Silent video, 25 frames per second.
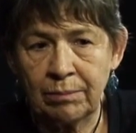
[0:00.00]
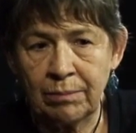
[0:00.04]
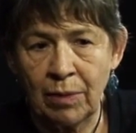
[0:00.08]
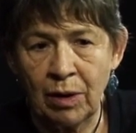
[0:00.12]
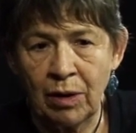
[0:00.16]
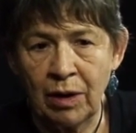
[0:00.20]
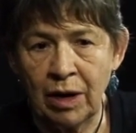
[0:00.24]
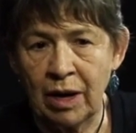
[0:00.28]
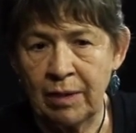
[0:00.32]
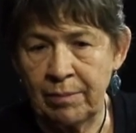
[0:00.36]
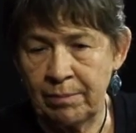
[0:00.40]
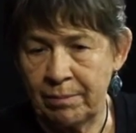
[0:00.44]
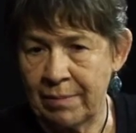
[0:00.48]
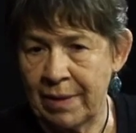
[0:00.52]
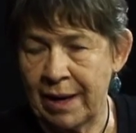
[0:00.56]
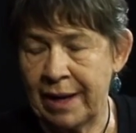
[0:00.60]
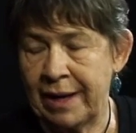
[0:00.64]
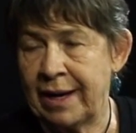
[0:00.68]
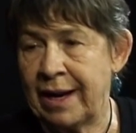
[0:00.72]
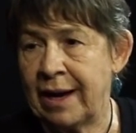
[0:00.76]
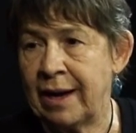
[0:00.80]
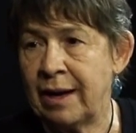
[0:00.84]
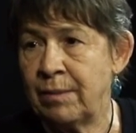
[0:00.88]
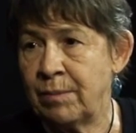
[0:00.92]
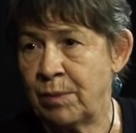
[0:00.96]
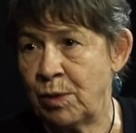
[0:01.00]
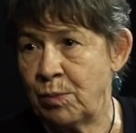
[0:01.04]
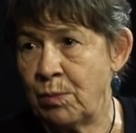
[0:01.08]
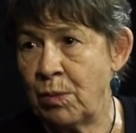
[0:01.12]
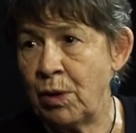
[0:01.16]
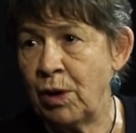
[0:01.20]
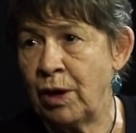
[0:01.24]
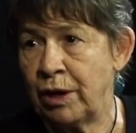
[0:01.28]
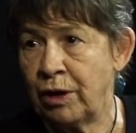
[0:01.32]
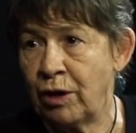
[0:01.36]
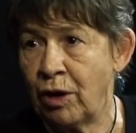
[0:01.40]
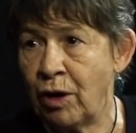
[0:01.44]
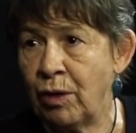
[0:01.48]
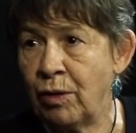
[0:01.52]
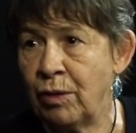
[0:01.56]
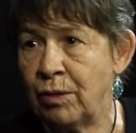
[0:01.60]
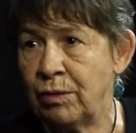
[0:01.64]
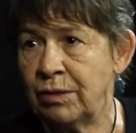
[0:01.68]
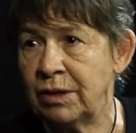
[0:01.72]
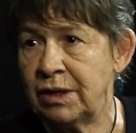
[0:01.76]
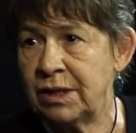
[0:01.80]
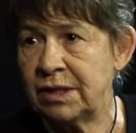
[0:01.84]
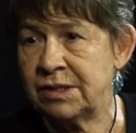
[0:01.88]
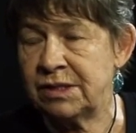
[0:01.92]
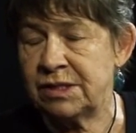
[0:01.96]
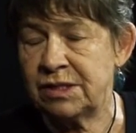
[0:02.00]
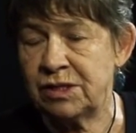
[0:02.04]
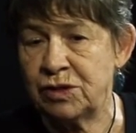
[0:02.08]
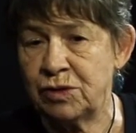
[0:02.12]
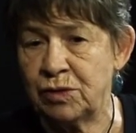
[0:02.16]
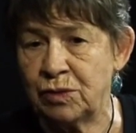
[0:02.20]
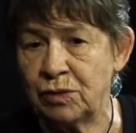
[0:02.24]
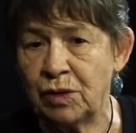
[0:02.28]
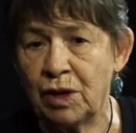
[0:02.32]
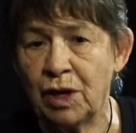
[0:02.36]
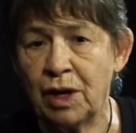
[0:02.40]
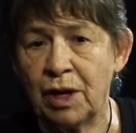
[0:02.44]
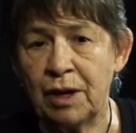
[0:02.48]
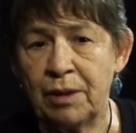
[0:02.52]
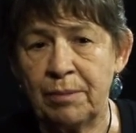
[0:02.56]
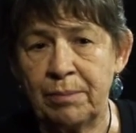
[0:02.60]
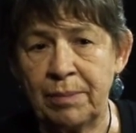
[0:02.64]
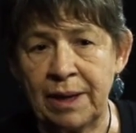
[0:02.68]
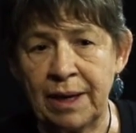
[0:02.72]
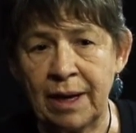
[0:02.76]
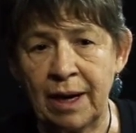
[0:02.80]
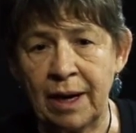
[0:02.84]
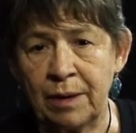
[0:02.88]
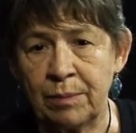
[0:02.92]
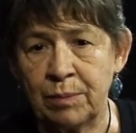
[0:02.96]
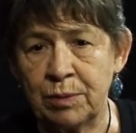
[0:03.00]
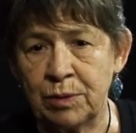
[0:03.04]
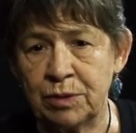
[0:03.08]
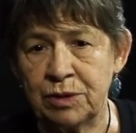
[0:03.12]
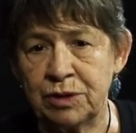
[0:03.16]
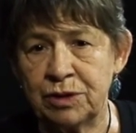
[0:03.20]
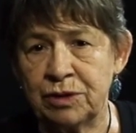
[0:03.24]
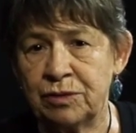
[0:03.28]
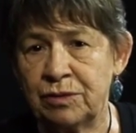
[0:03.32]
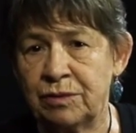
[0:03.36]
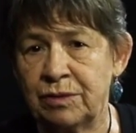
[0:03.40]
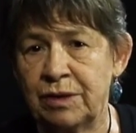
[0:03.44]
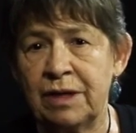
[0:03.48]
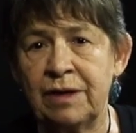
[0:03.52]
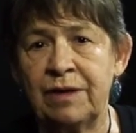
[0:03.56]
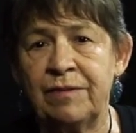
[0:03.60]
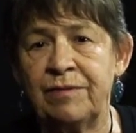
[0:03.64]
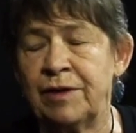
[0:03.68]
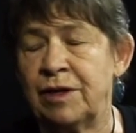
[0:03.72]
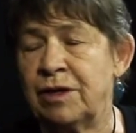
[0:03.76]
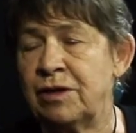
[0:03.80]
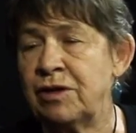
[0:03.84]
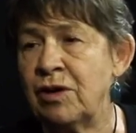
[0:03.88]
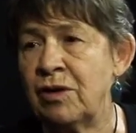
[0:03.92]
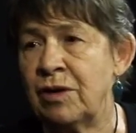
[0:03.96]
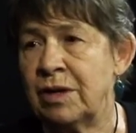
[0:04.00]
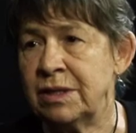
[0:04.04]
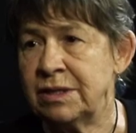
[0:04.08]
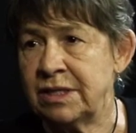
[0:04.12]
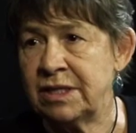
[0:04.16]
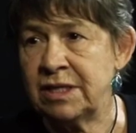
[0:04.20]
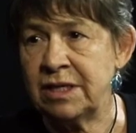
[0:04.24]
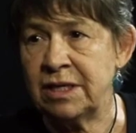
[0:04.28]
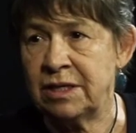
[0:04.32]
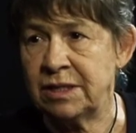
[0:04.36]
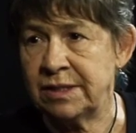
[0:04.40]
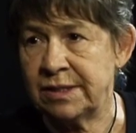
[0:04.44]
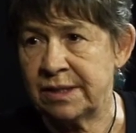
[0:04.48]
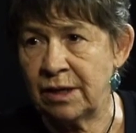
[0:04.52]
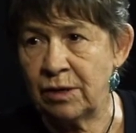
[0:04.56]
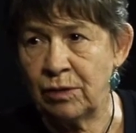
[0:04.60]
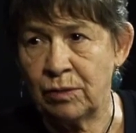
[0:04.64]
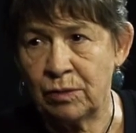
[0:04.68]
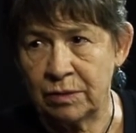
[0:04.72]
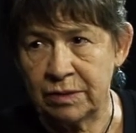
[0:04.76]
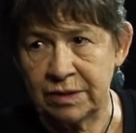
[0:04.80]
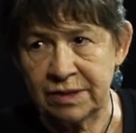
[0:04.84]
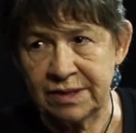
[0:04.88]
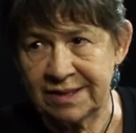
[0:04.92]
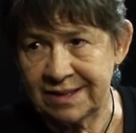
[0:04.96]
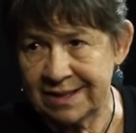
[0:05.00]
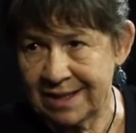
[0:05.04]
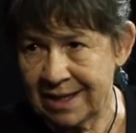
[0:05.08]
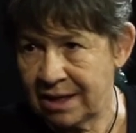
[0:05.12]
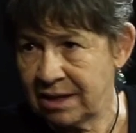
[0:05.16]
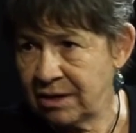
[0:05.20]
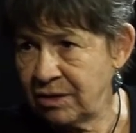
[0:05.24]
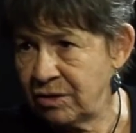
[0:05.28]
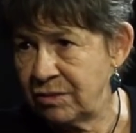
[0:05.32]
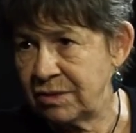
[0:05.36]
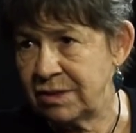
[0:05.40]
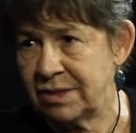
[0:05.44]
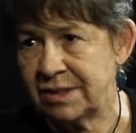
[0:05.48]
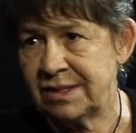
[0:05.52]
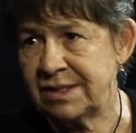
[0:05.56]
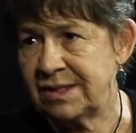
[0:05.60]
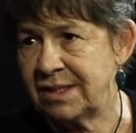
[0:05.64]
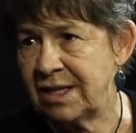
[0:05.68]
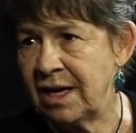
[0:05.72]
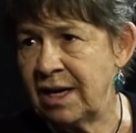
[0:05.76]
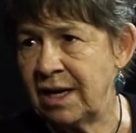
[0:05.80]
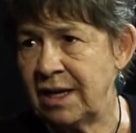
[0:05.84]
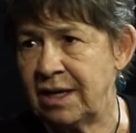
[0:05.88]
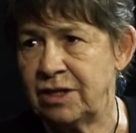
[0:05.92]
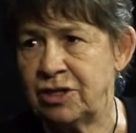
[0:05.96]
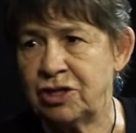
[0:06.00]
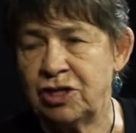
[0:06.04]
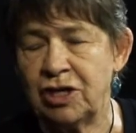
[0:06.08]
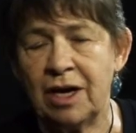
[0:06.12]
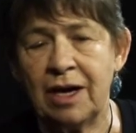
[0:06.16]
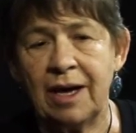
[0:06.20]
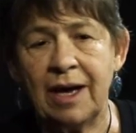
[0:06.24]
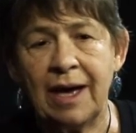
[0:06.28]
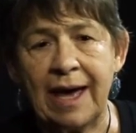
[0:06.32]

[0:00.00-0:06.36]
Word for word: my main aim and my goal is to be able to, even at 90 years old, stand on a stage